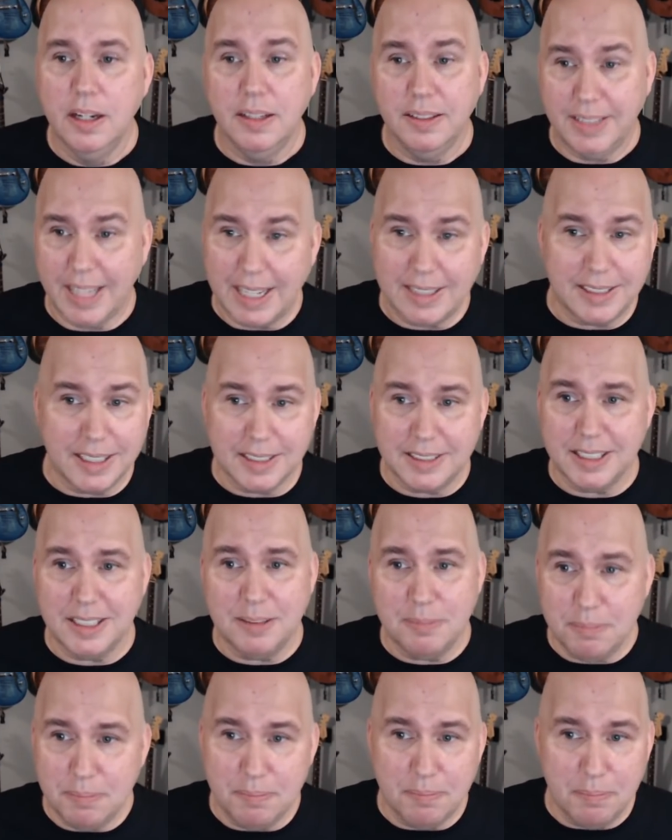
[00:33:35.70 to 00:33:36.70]
That
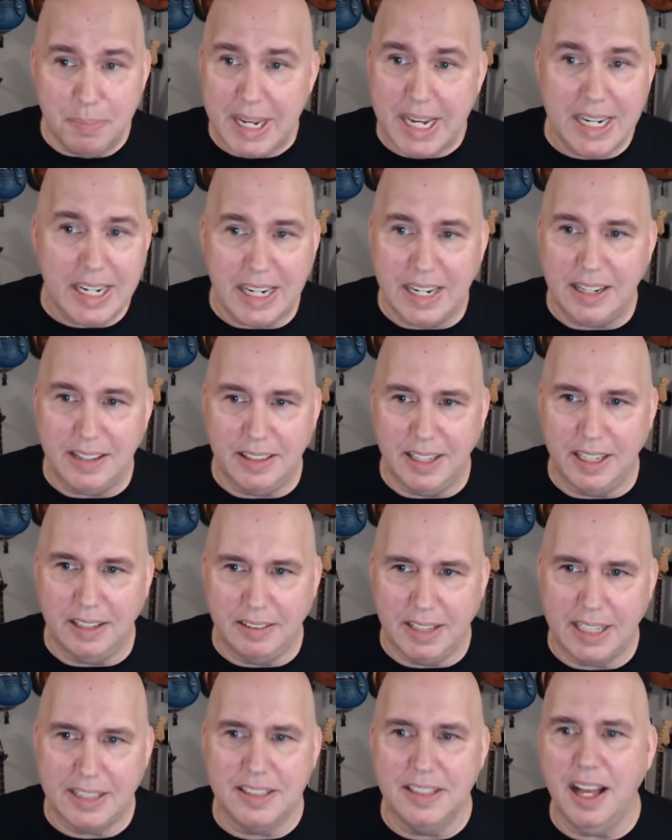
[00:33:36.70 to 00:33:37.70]
doesn't mean anything.
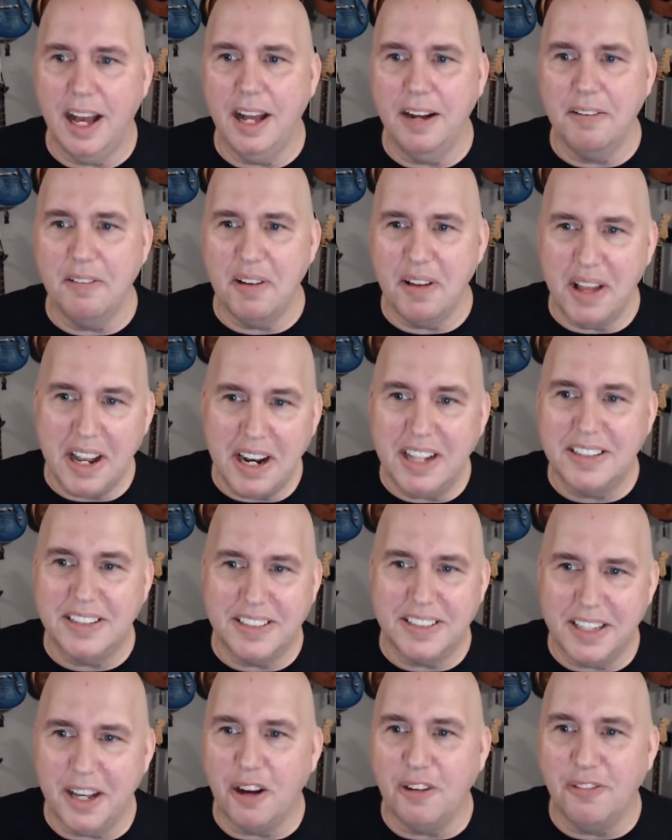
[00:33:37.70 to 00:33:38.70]
That's not in
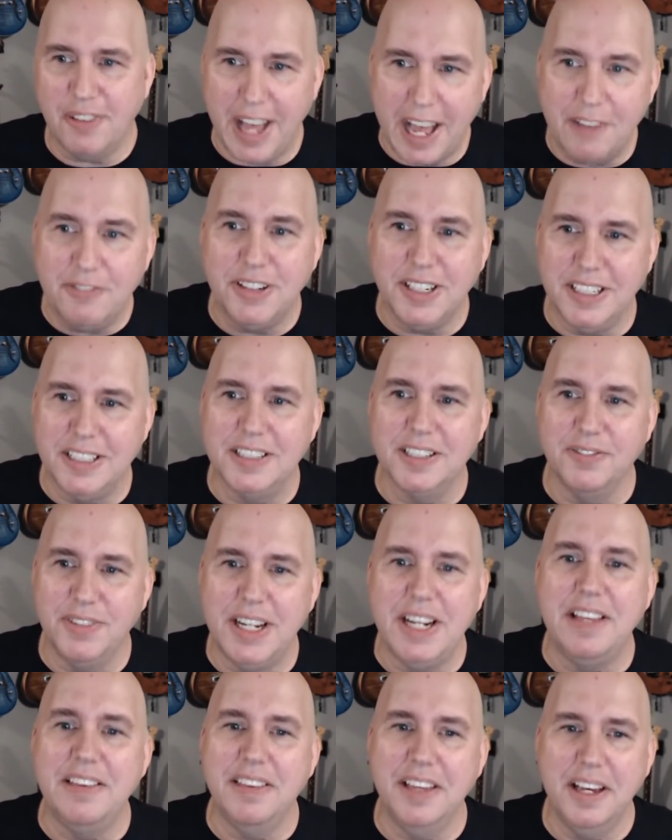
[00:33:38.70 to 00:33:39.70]
itself evidence of
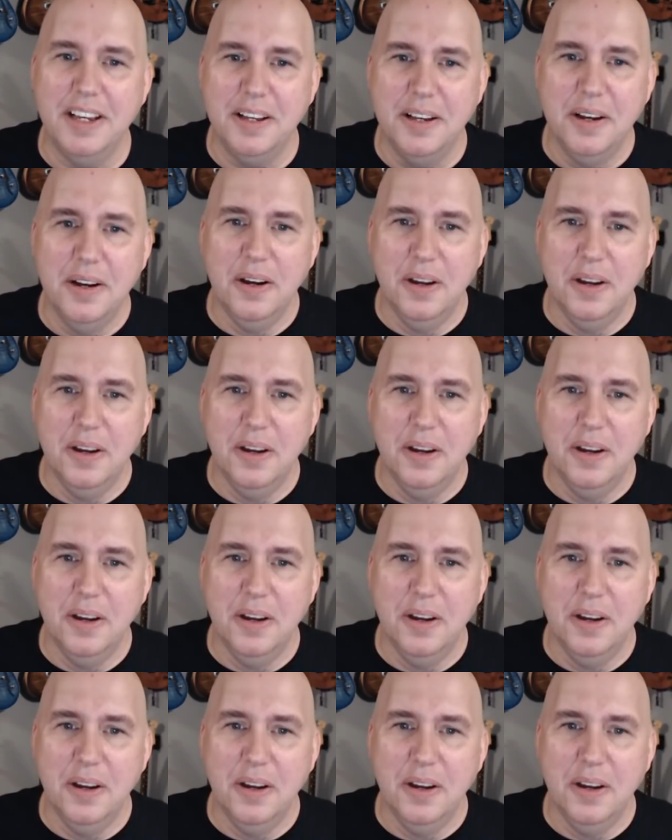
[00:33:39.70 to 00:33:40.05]
anything.